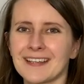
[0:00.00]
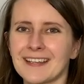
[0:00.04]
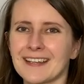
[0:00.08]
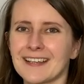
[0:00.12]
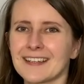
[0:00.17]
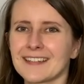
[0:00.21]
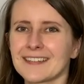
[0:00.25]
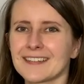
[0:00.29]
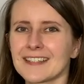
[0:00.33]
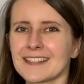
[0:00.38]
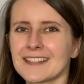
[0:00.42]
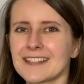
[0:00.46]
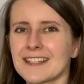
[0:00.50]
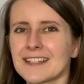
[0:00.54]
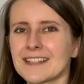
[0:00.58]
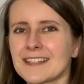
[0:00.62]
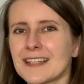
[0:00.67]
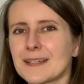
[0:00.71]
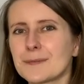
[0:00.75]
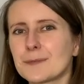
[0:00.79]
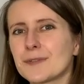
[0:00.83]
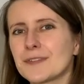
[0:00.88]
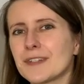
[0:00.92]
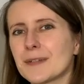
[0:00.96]
And that's the
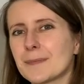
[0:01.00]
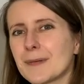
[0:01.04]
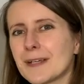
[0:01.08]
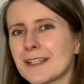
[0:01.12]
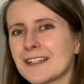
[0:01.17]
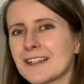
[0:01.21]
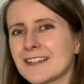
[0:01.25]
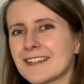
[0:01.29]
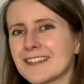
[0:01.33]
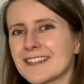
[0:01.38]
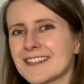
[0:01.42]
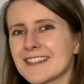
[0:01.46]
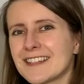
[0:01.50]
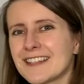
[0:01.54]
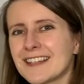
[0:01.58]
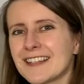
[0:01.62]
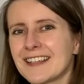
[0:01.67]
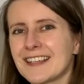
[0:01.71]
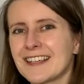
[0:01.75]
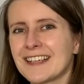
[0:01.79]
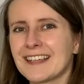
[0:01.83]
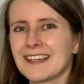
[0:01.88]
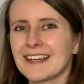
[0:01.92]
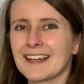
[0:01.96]
same with the pedals.
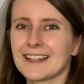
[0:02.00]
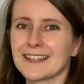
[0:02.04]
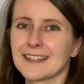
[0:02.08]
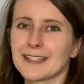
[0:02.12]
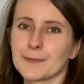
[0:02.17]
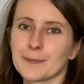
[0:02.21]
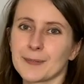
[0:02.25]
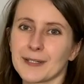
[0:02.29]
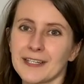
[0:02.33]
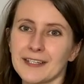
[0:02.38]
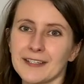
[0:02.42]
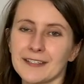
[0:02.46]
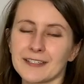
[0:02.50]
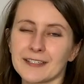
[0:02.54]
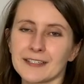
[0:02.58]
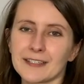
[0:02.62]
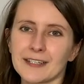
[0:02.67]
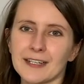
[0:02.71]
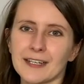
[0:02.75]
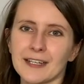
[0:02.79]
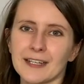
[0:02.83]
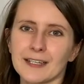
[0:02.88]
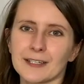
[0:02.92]
At the beginning,